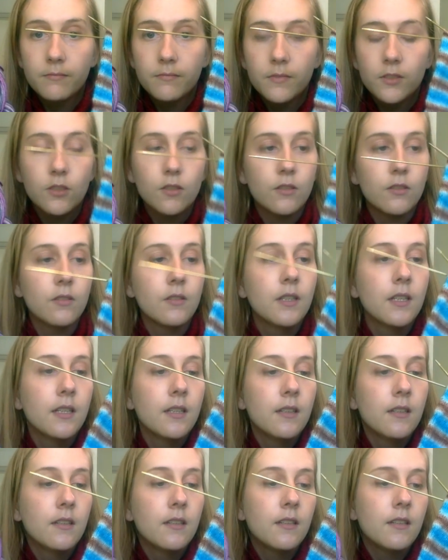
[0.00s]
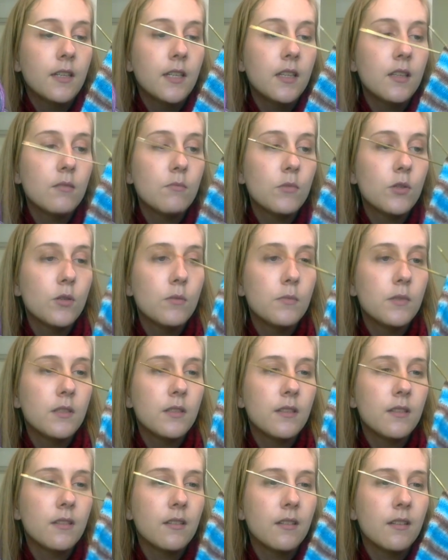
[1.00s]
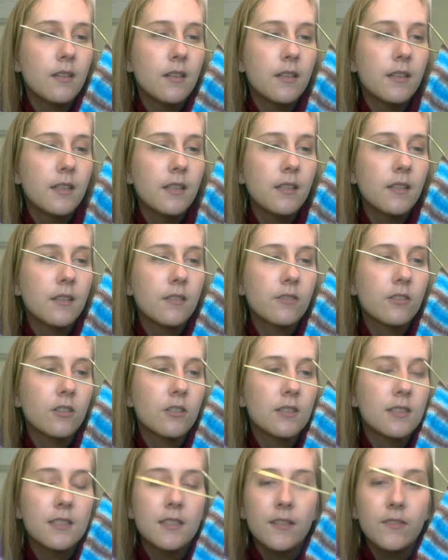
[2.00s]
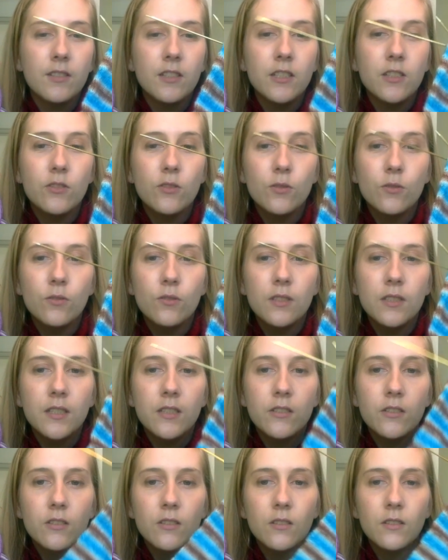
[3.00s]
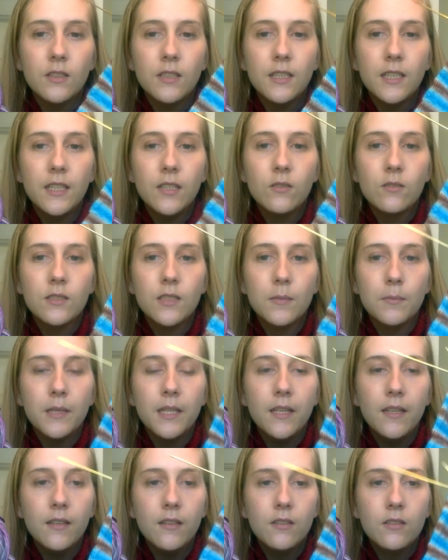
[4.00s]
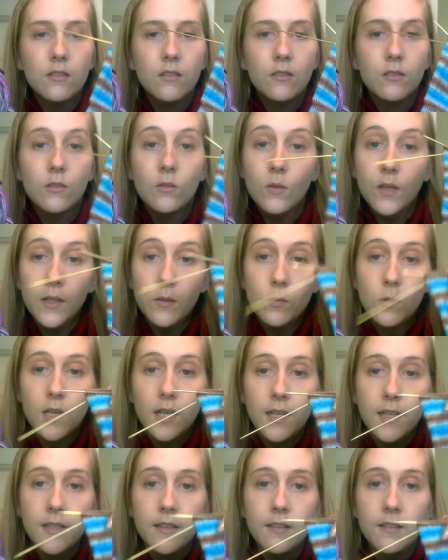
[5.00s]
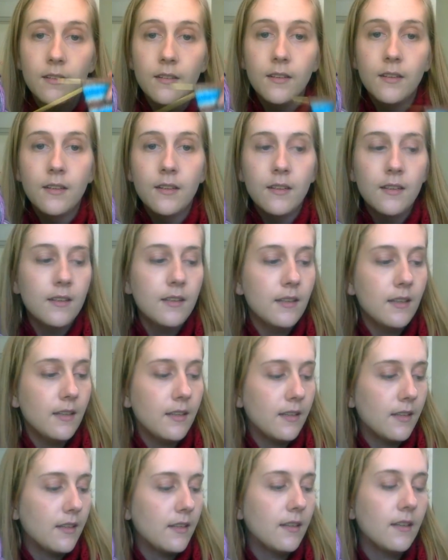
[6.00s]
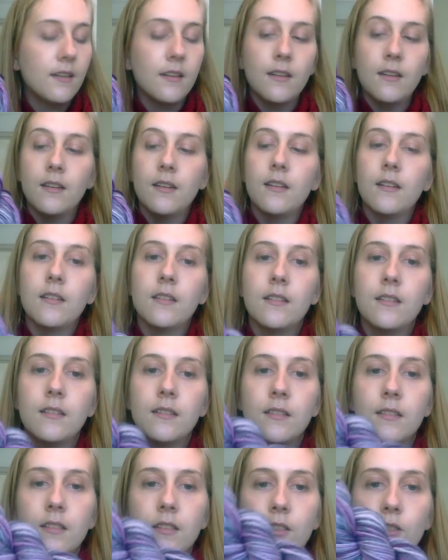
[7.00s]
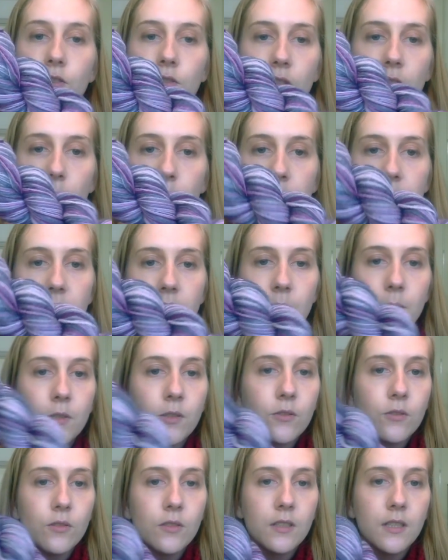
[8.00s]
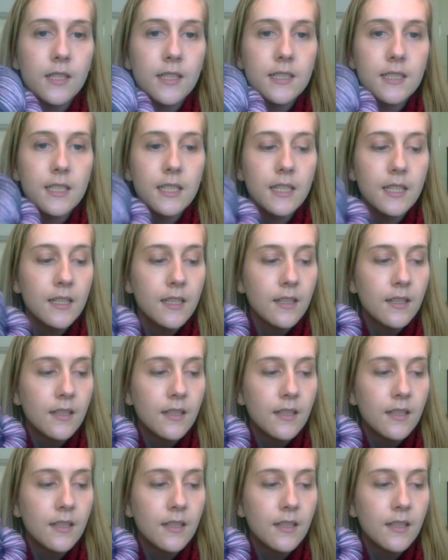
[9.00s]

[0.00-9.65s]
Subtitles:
So at the moment I think I've got 72 stitches on the needles up here, so quite wide, and the stripe is coming through nicely.